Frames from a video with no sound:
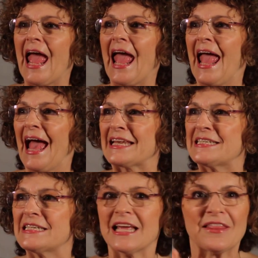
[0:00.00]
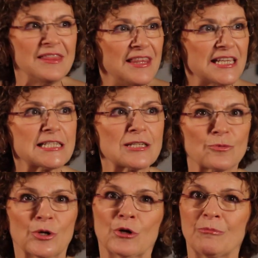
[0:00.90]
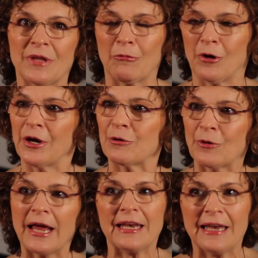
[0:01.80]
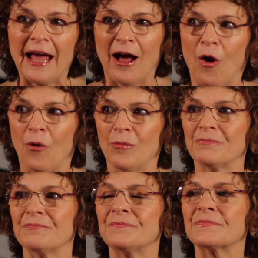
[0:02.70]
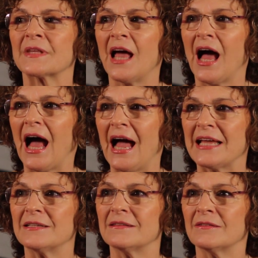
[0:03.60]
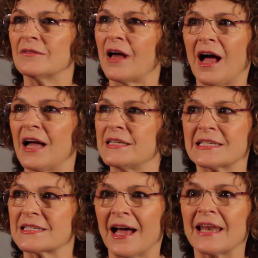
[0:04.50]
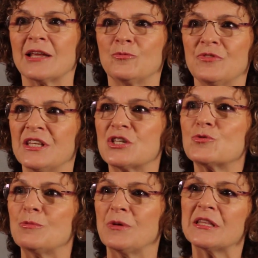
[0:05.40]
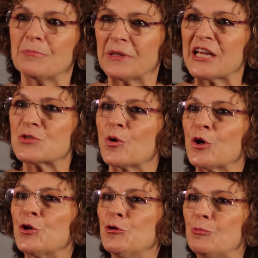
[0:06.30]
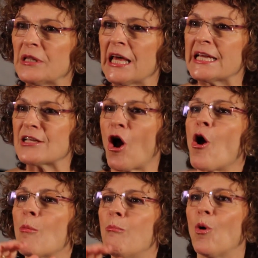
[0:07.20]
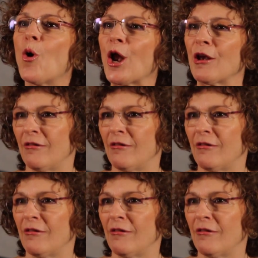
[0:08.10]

And this room that we're in right now, I decided this would be the place where new plays are born.